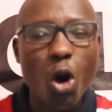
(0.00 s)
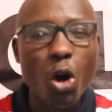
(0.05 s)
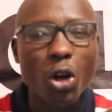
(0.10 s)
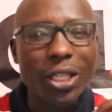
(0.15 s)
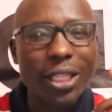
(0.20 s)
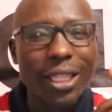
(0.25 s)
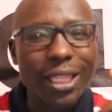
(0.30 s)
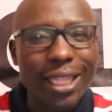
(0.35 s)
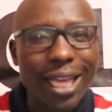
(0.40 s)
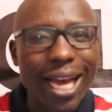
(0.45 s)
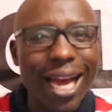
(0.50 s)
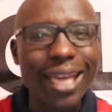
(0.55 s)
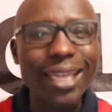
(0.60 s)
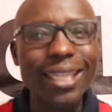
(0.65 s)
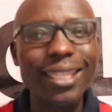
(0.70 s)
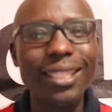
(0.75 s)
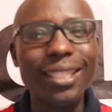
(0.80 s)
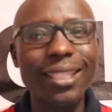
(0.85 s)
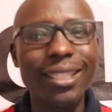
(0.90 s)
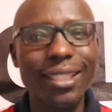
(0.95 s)
On
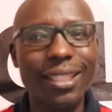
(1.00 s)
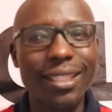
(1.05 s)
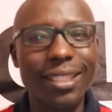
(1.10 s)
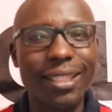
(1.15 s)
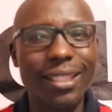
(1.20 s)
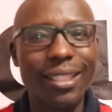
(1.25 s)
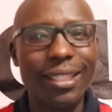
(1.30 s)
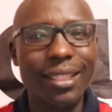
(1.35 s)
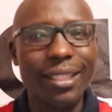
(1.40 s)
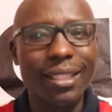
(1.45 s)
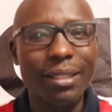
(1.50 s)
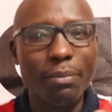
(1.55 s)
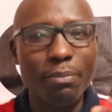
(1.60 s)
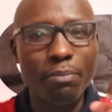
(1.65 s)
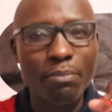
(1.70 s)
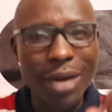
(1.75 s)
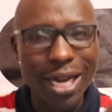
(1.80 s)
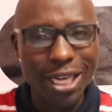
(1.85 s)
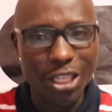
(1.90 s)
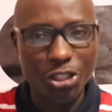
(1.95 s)
3rd
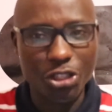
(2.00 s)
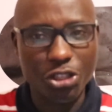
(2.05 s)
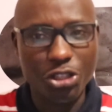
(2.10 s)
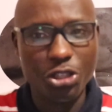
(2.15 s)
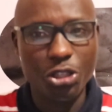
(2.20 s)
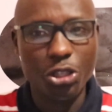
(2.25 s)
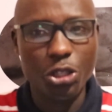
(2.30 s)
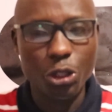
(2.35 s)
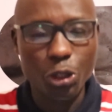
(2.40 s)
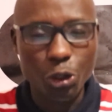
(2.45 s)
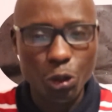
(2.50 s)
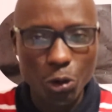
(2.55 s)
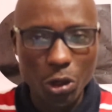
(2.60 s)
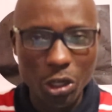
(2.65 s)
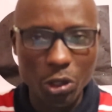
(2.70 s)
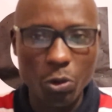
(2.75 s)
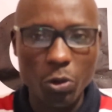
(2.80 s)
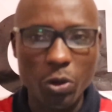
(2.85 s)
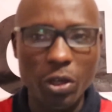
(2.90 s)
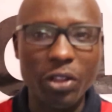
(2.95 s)
March
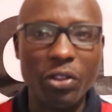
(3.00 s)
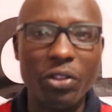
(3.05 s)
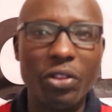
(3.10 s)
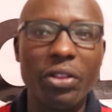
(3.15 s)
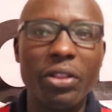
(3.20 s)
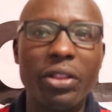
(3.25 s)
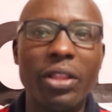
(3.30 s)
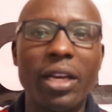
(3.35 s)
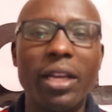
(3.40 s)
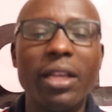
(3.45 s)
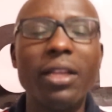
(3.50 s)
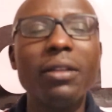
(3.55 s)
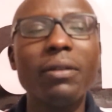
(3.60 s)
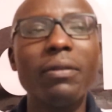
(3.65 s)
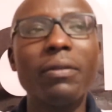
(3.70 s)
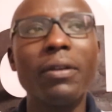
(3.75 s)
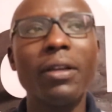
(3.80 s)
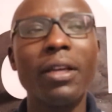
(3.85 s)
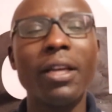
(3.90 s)
2023,